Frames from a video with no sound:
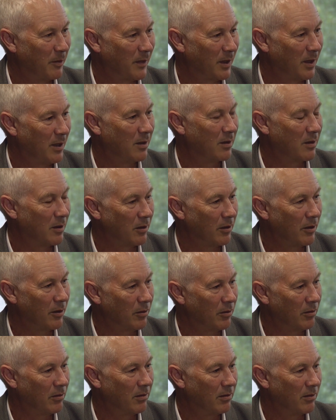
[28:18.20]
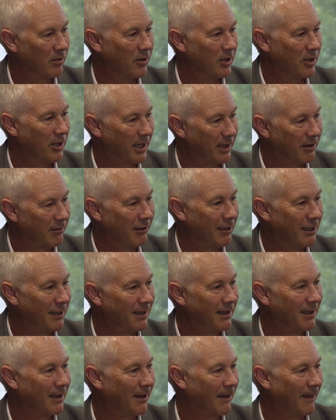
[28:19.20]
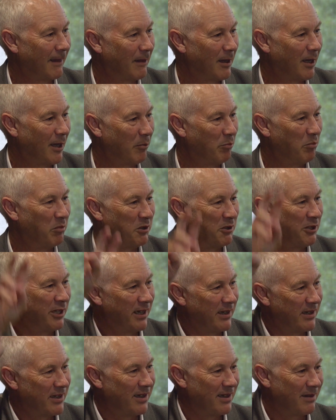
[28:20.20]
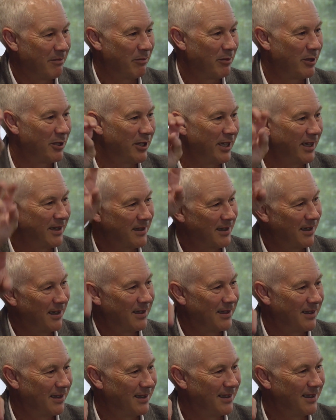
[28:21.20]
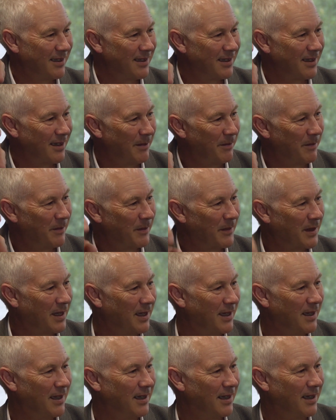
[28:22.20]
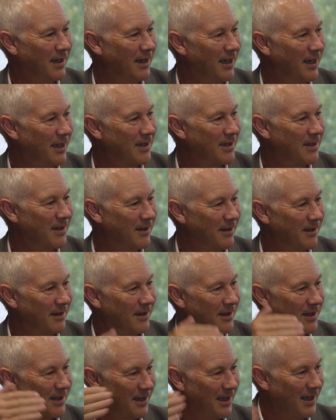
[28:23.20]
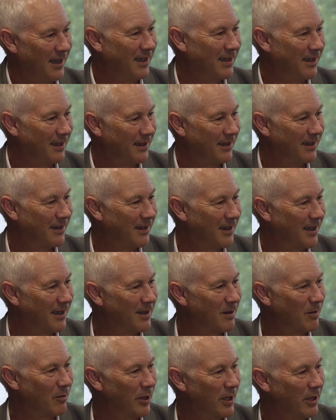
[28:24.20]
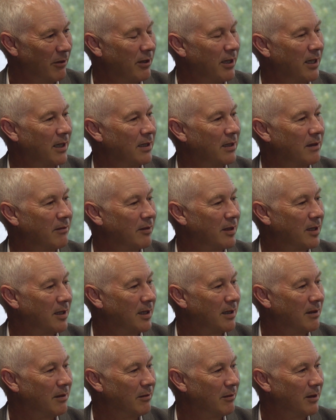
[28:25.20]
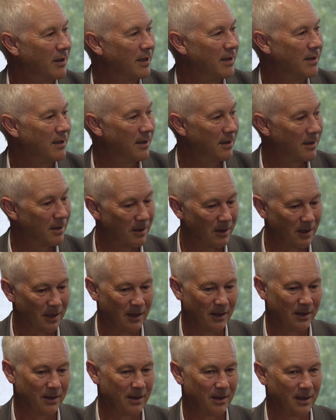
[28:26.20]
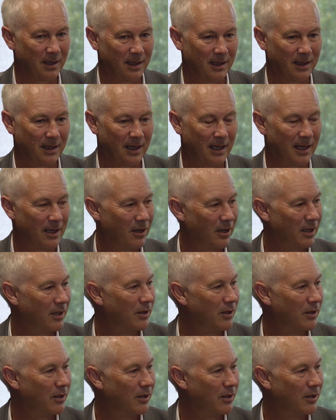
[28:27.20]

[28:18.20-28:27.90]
historical trajectory and projects us into some next state. That's where creativity really sits, and I don't see AI